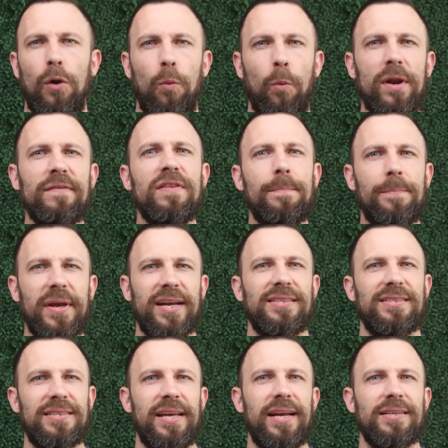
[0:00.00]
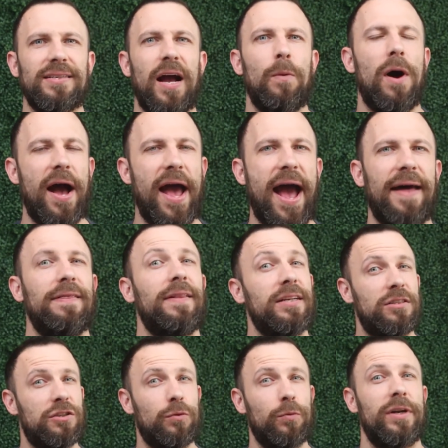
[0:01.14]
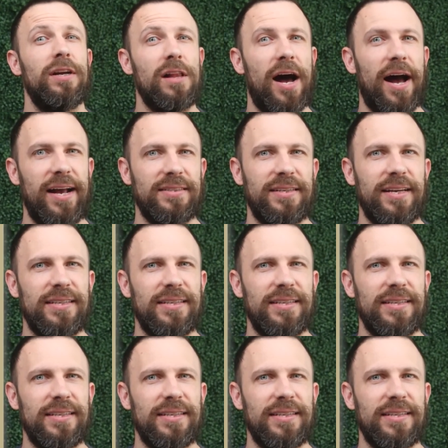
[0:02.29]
One of the biggest things I want athletes to realize